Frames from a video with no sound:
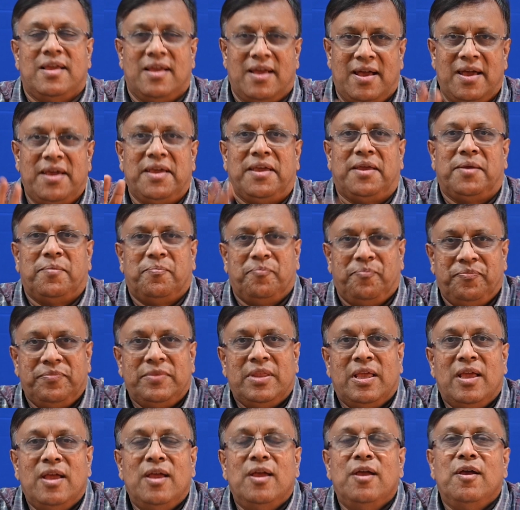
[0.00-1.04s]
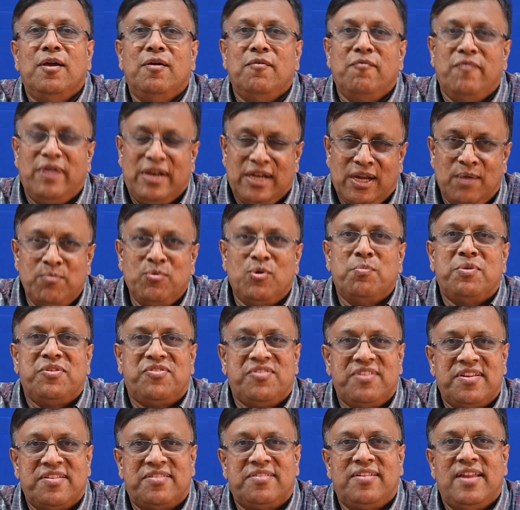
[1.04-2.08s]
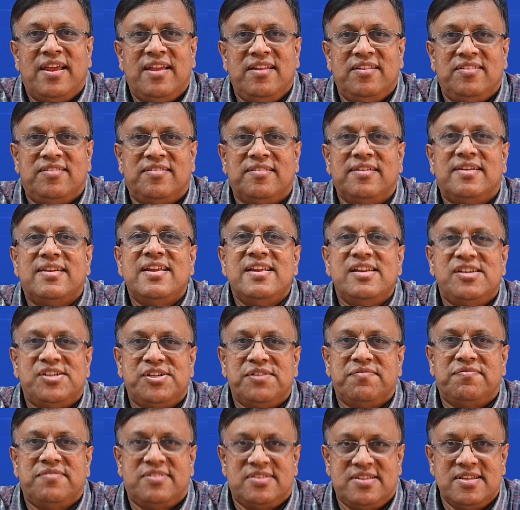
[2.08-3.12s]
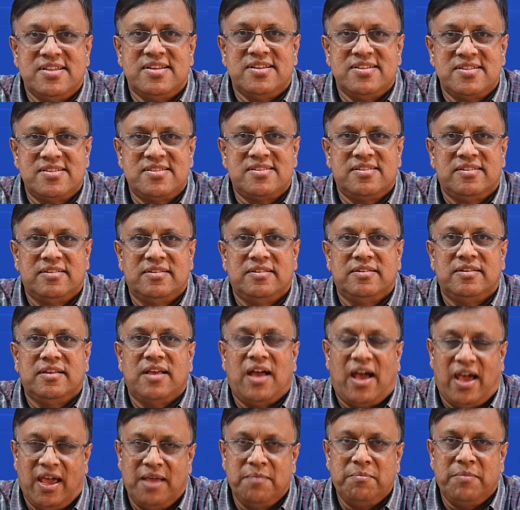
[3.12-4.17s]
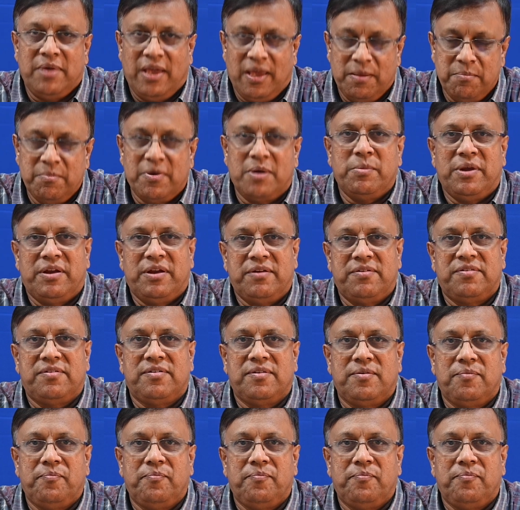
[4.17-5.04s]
Hi, welcome to Business Line's Green Shift series. I am Ramesh.